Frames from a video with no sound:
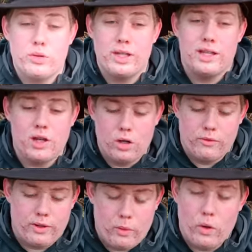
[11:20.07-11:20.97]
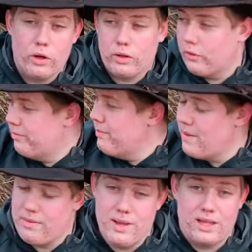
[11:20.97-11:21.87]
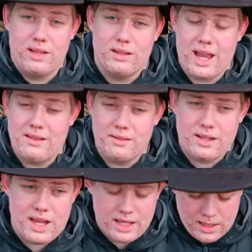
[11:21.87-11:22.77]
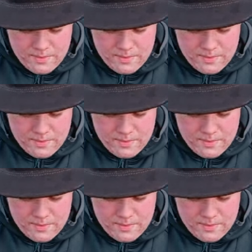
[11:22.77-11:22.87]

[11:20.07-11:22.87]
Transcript: duty carving work of maybe making a tent stake